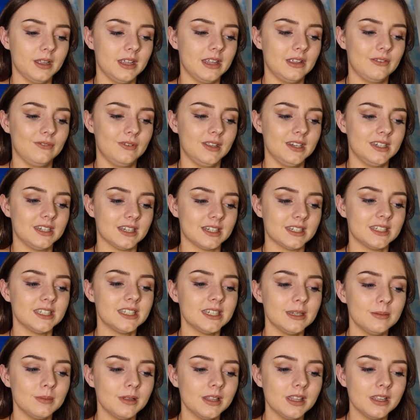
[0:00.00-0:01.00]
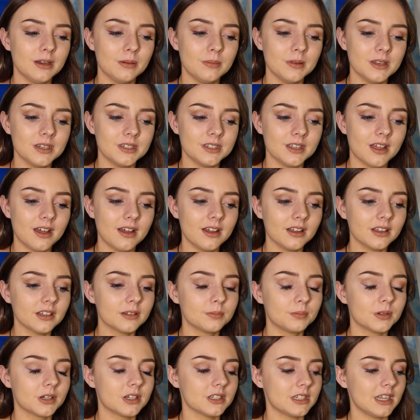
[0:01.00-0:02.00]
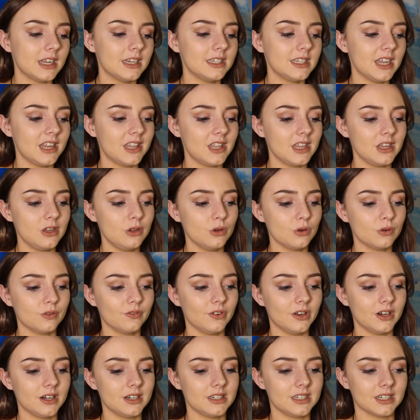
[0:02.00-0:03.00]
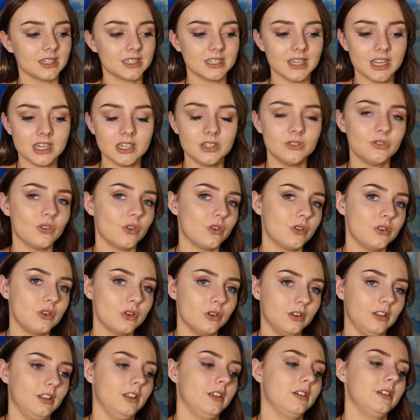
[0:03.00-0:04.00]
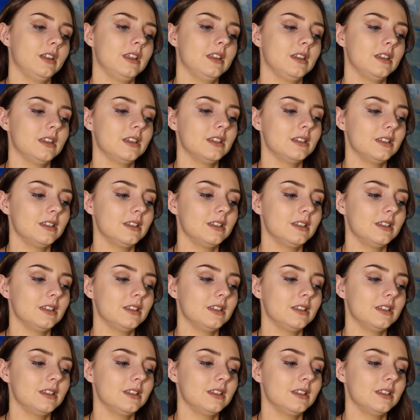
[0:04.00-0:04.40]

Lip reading: If it does seem a little bit dark, because I said that you're very successful and you have a lot of